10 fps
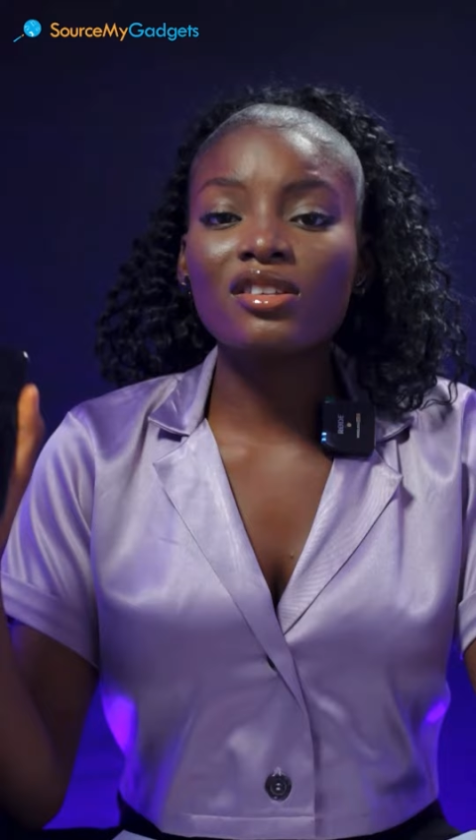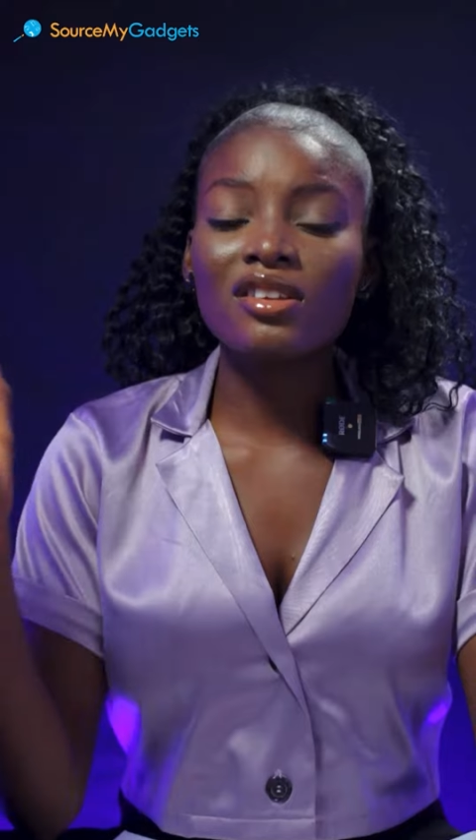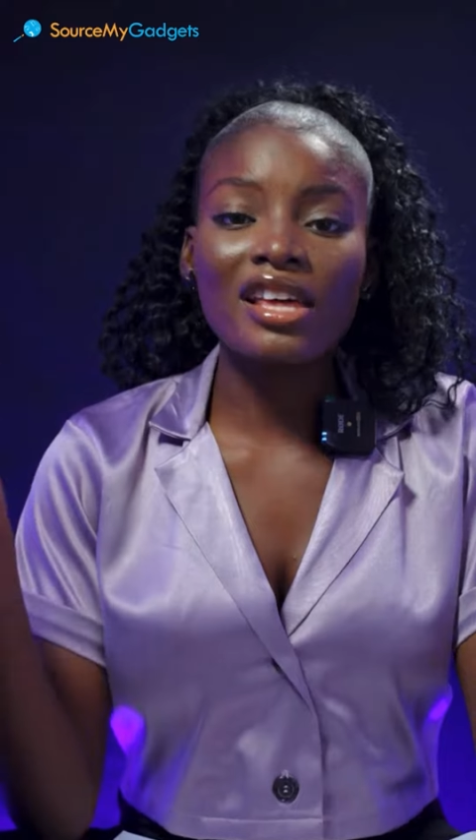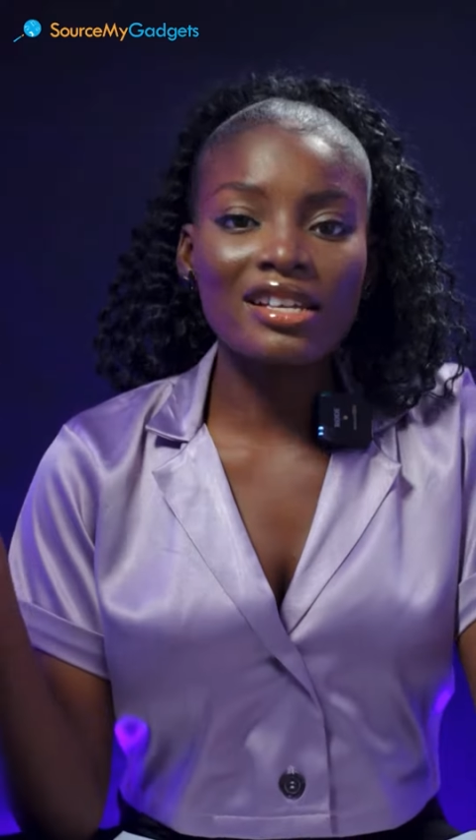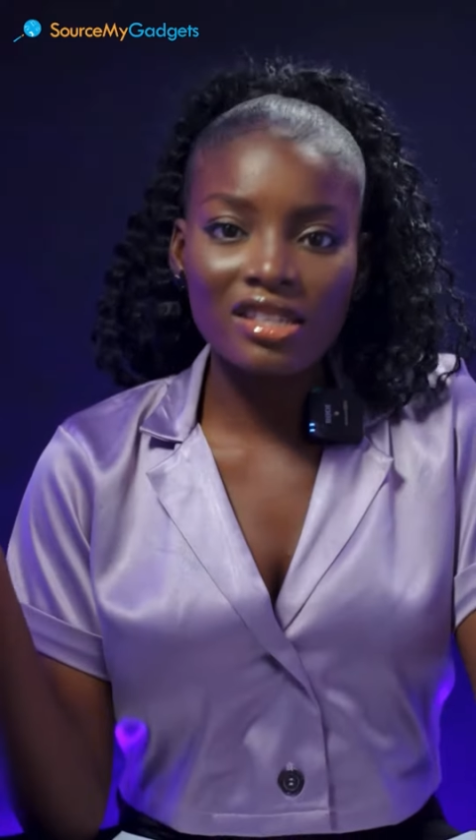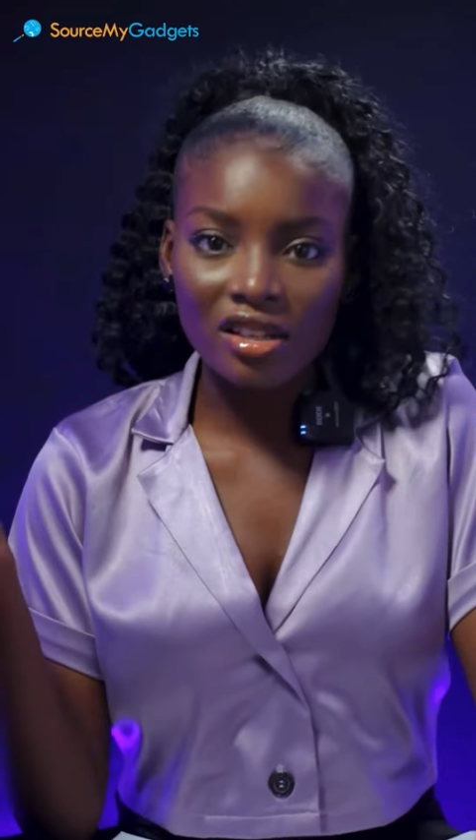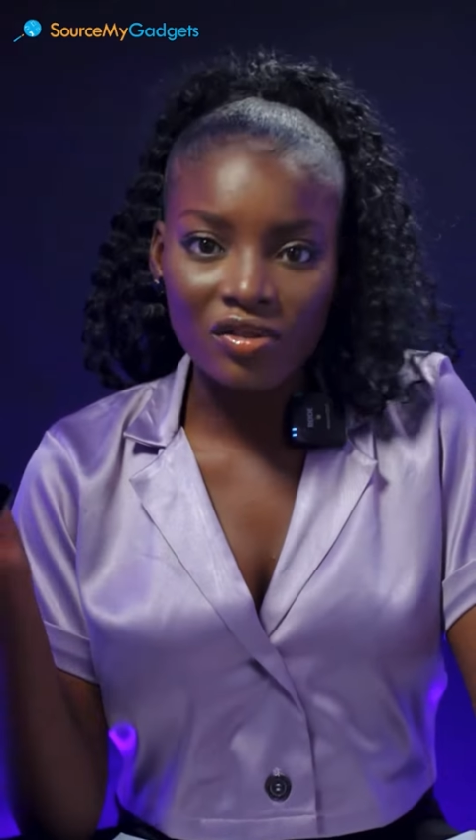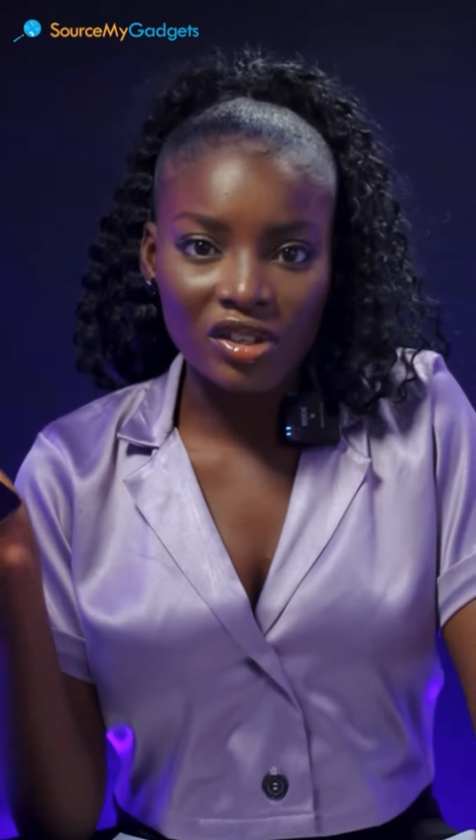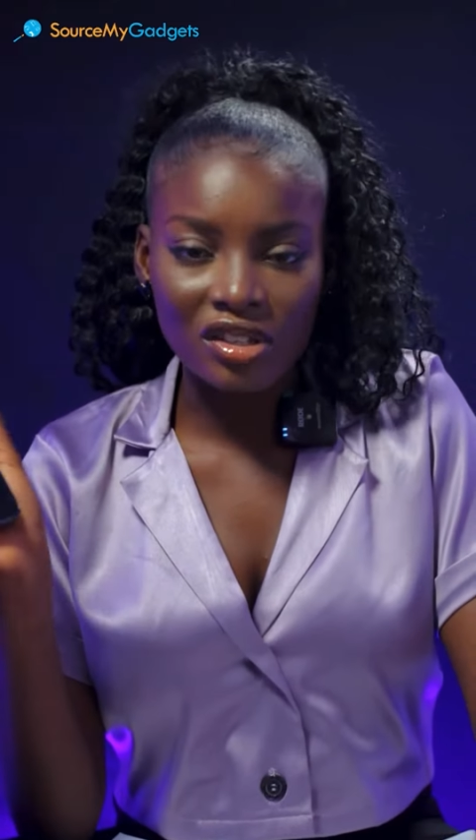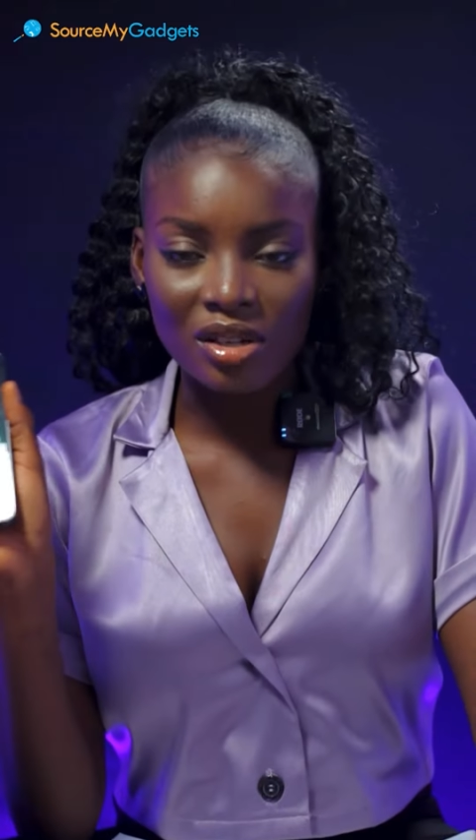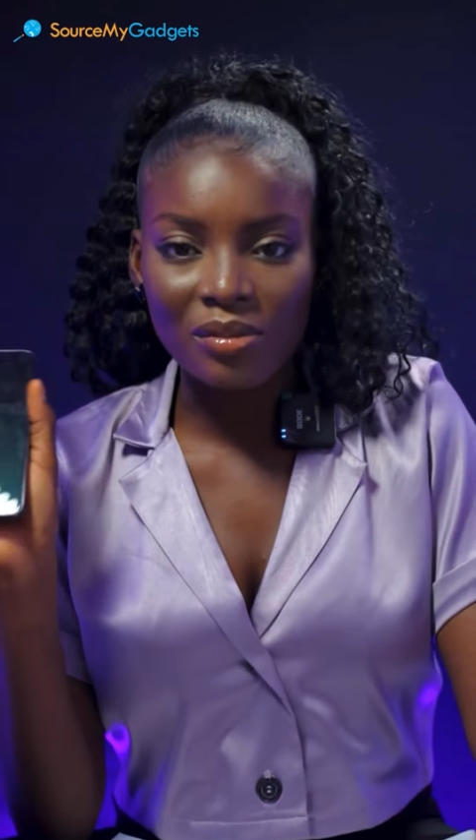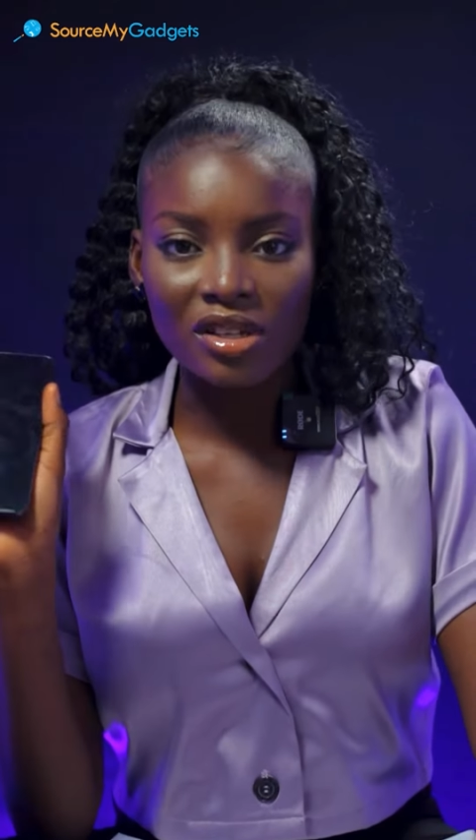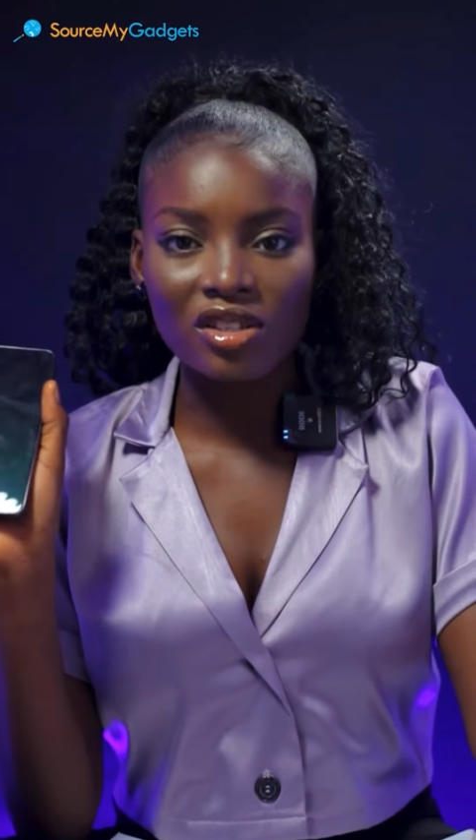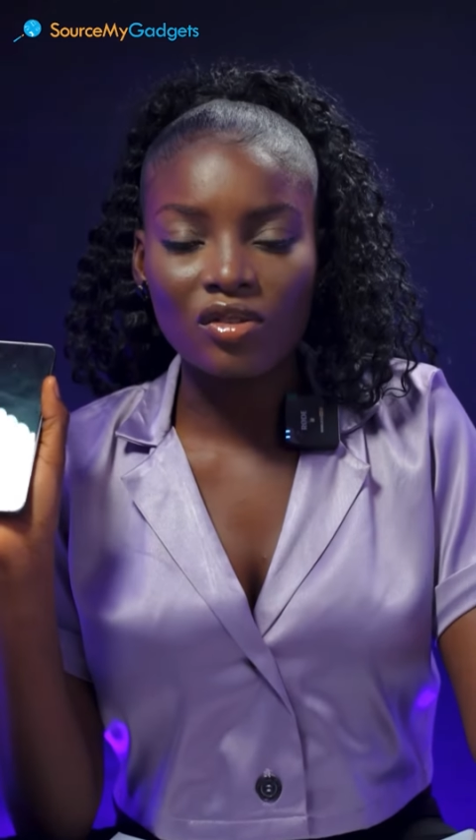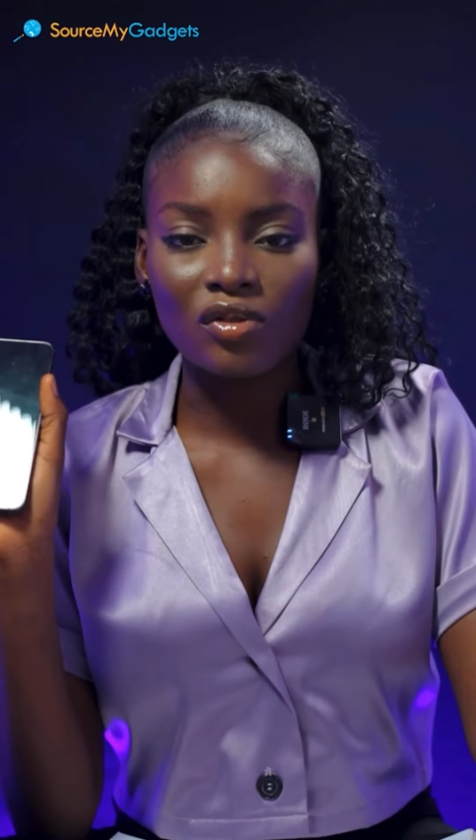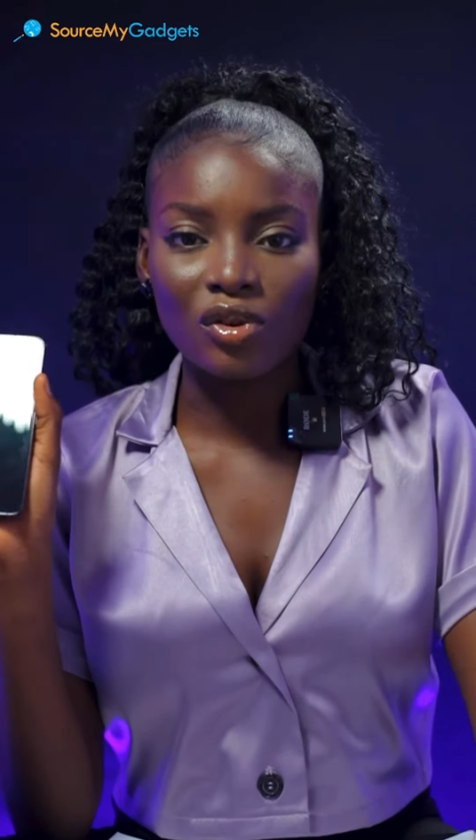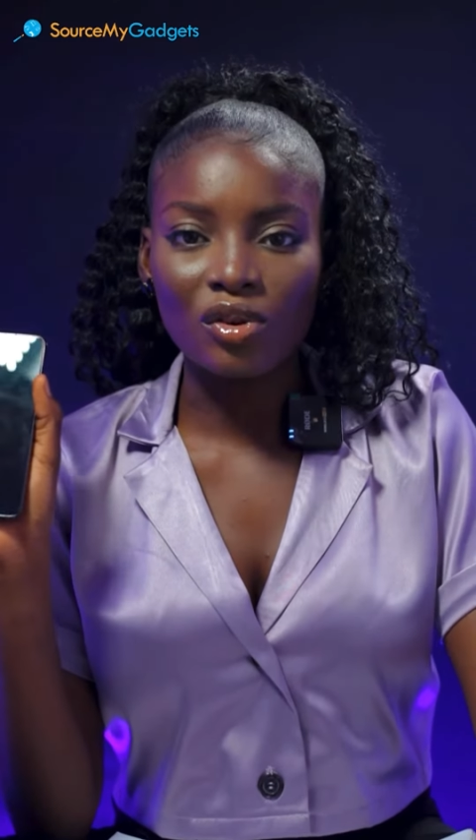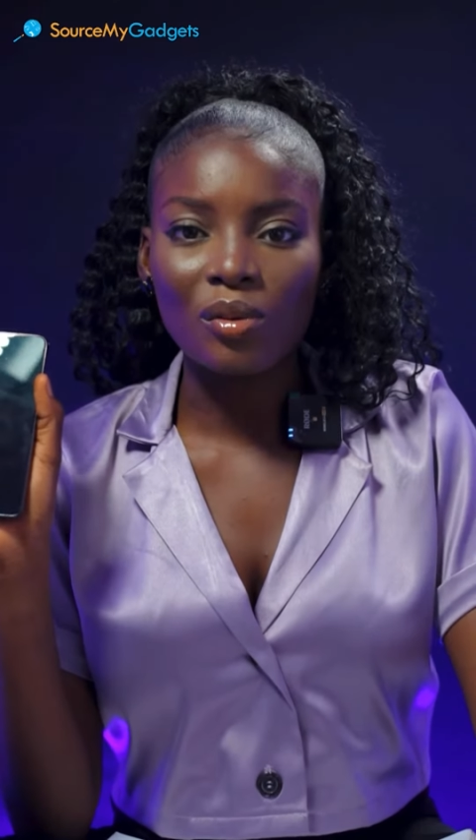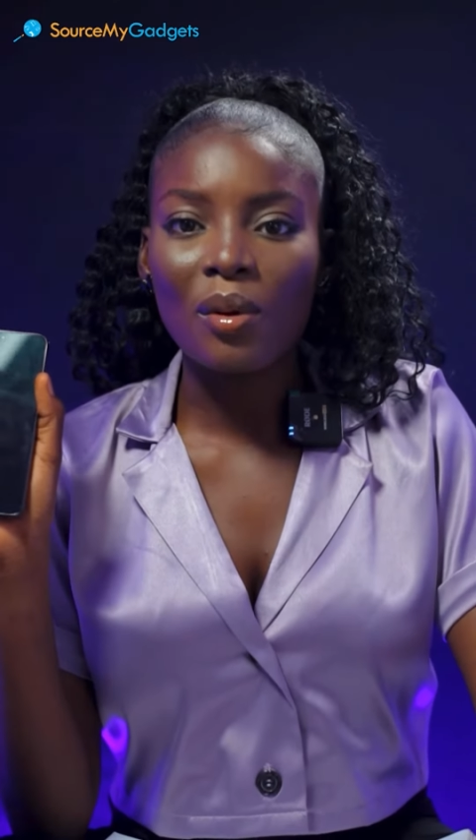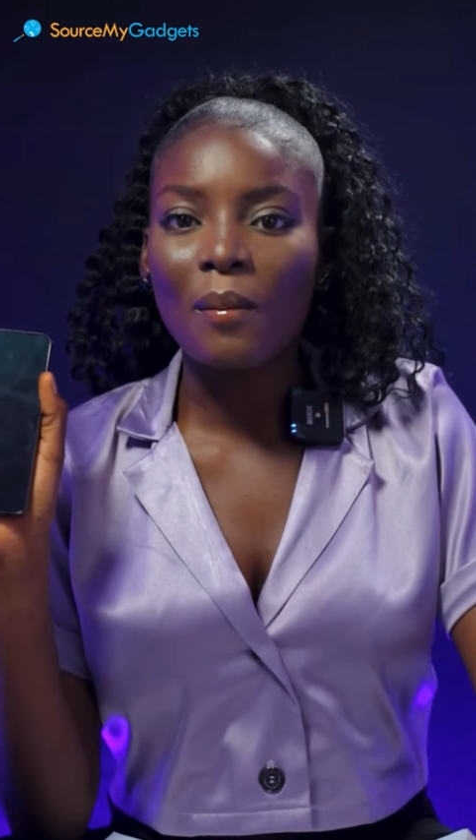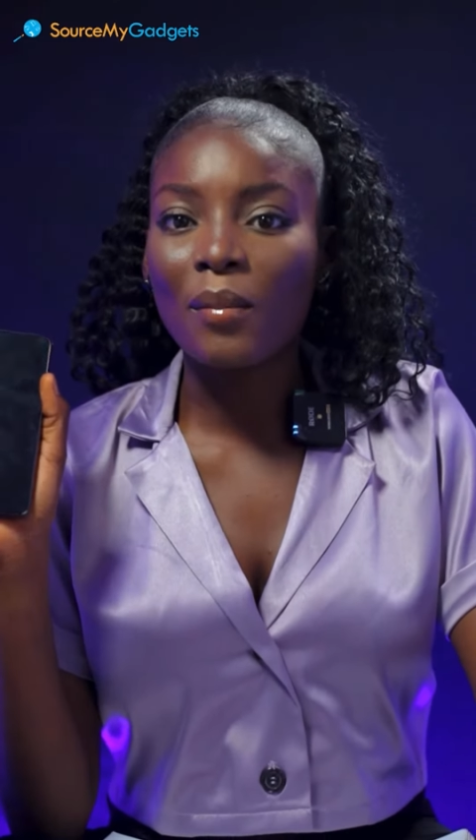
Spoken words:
so that's it for this amazing phone.